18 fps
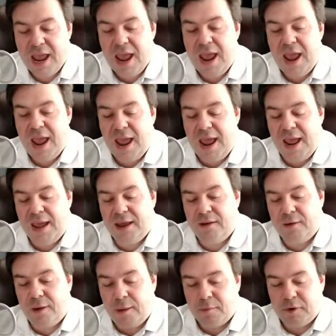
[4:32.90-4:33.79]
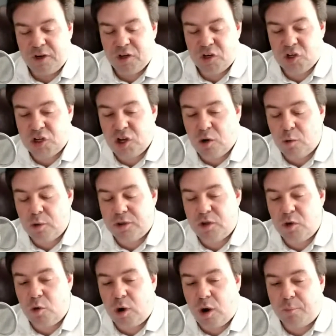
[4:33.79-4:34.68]
And I'm going to share with
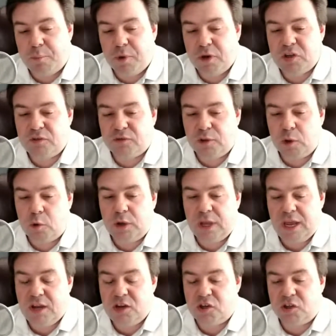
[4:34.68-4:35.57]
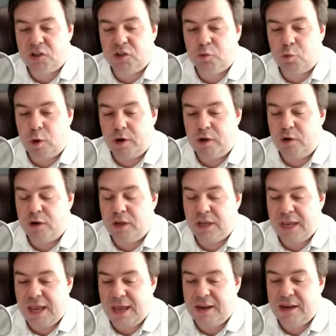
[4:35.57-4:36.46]
you a bunch of locations where you can
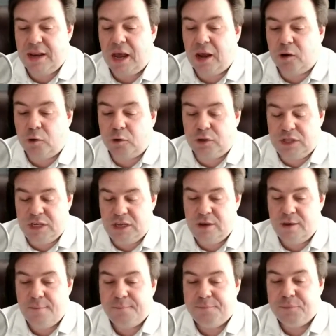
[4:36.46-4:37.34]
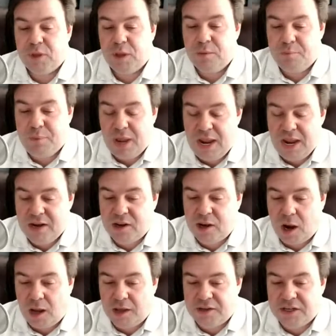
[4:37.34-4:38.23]
get not only paid
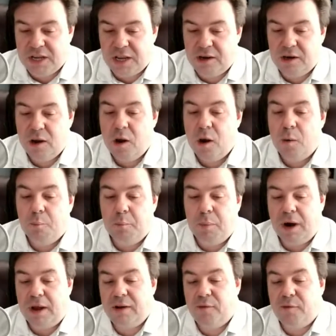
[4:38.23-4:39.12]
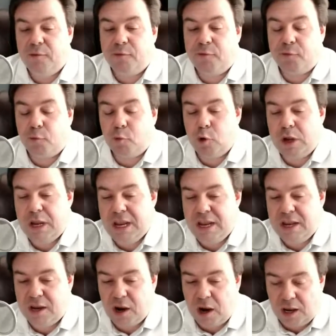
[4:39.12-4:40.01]
content, but
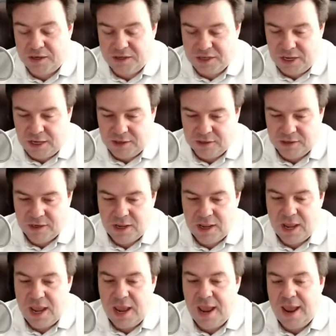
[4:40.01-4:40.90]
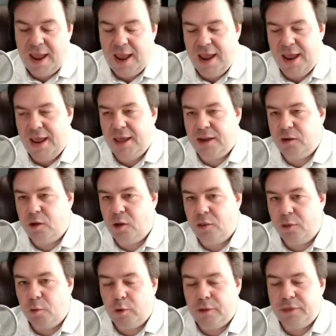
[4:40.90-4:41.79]
free content. And
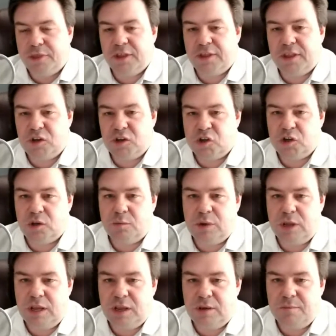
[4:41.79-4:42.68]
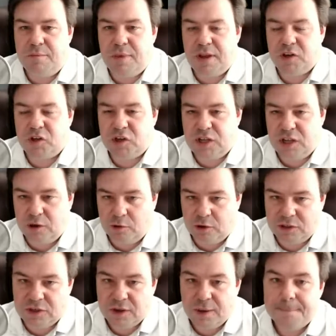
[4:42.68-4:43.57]
the one thing that should be mentioned here
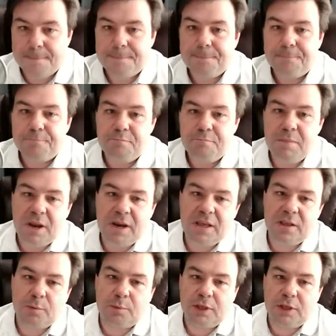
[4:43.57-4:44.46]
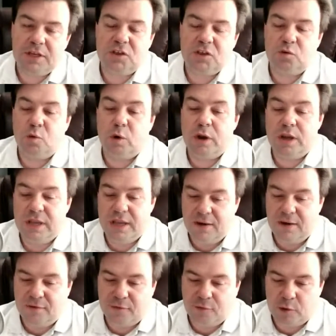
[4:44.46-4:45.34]
is many of the places where you can
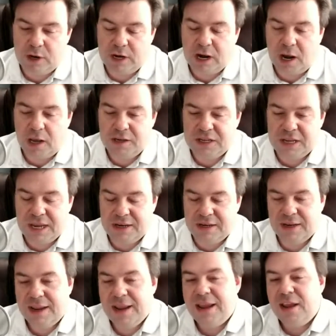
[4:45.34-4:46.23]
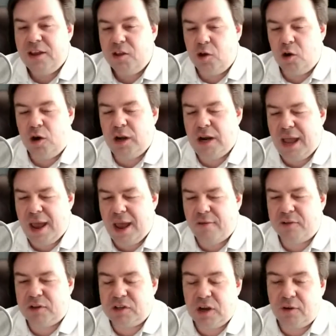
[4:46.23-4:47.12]
get free content, you're going to
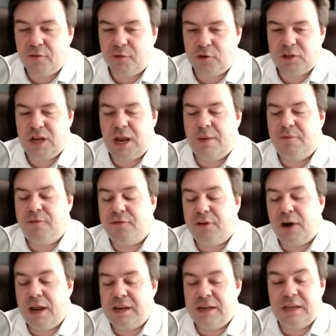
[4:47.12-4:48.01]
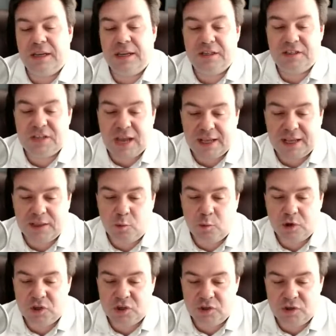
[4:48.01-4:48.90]
have a tougher time finding exactly
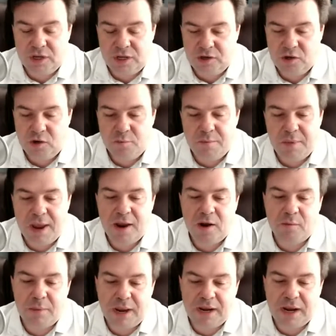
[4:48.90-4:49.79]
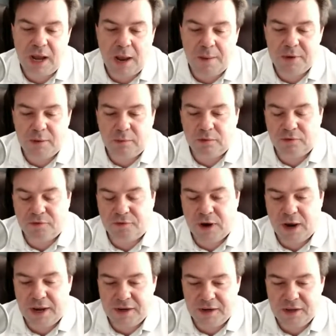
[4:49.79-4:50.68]
what you need. You may or may not be able to
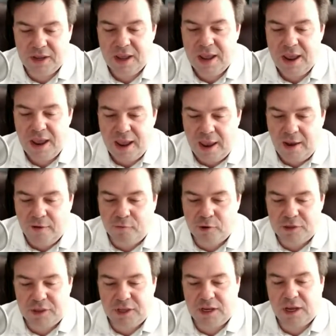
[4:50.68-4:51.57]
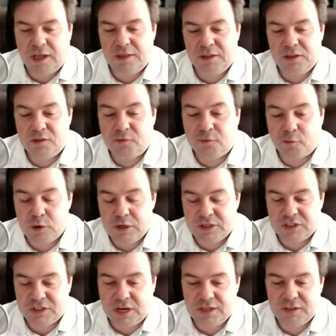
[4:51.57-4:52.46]
find everything on these free
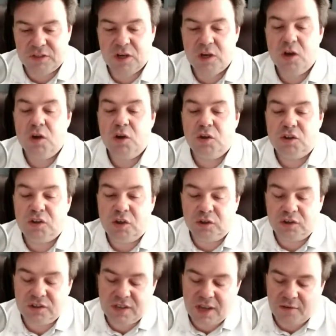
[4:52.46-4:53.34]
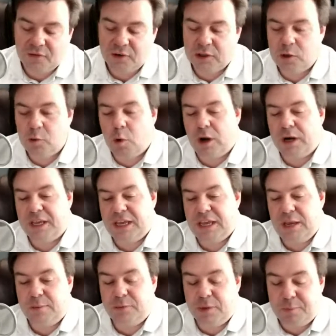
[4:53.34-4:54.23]
sites. So you'll definitely want to
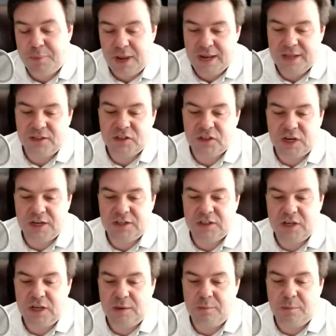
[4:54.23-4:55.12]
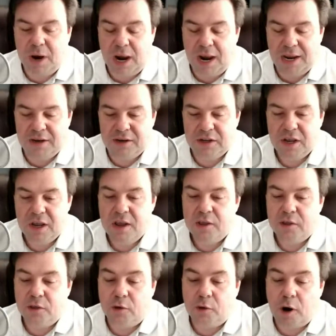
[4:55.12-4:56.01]
keep the paid sites in mind.
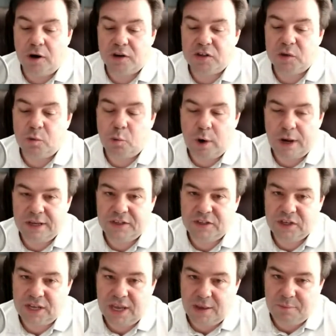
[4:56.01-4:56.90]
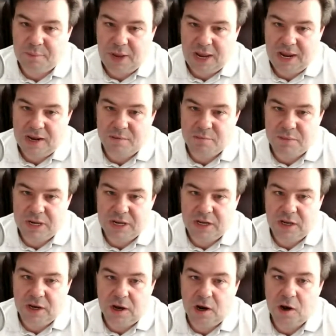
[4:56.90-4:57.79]
There are some ways to get paid
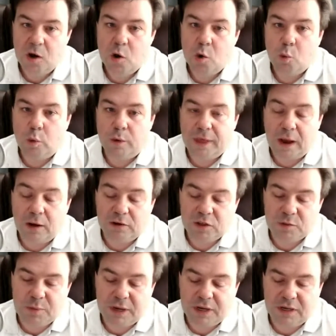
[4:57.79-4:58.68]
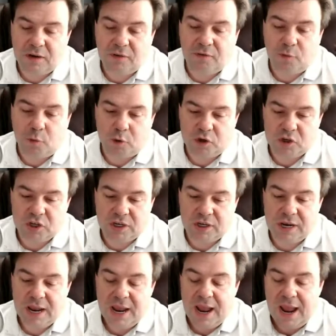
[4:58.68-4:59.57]
media without spending a
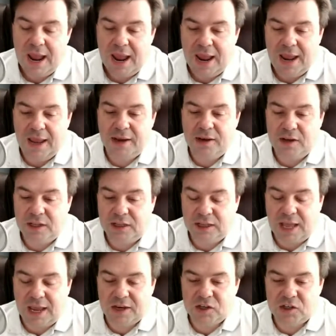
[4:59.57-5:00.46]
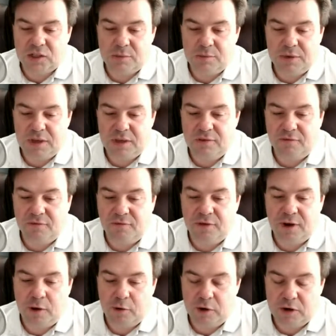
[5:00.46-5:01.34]
fortune. and it'll actually be
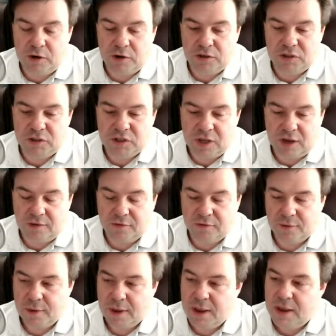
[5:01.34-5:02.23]
very good stuff.